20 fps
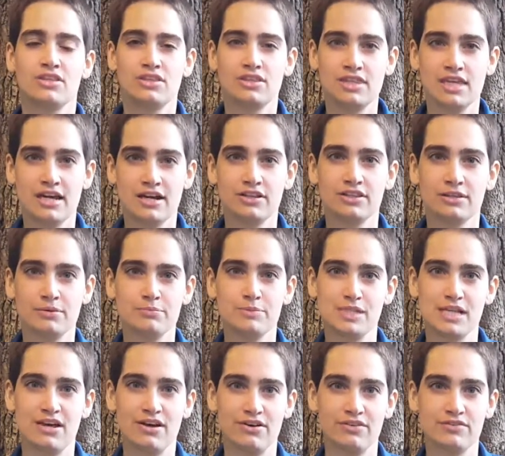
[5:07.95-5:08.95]
they're
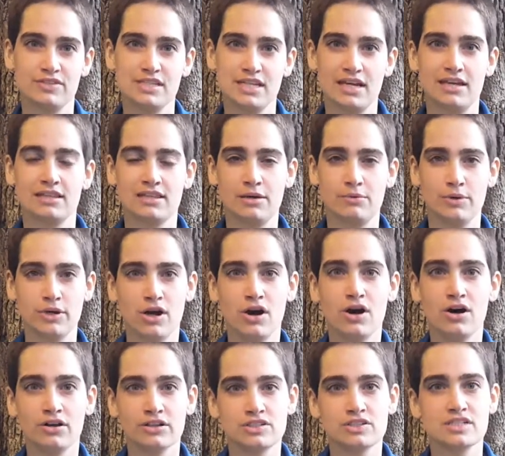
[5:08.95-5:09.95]
themselves and that we
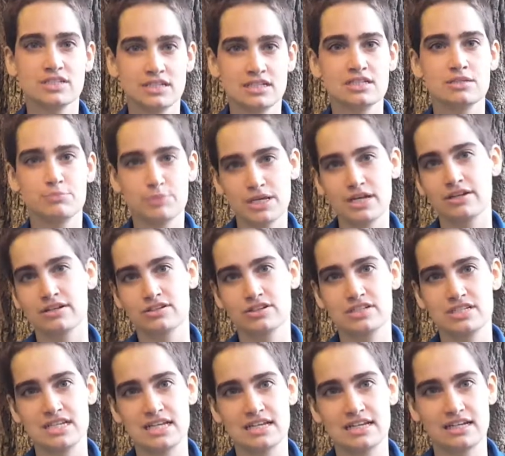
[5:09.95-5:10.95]
all just need to be
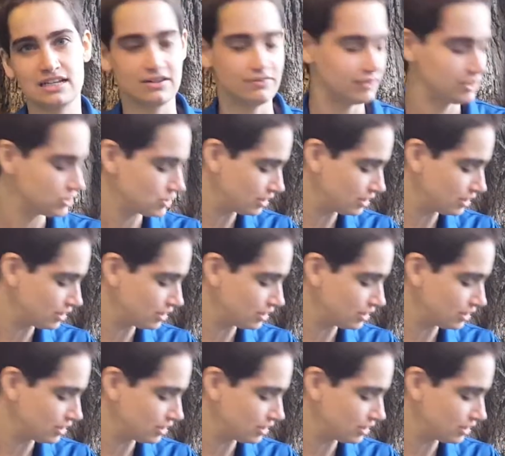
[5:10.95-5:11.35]
understanding of each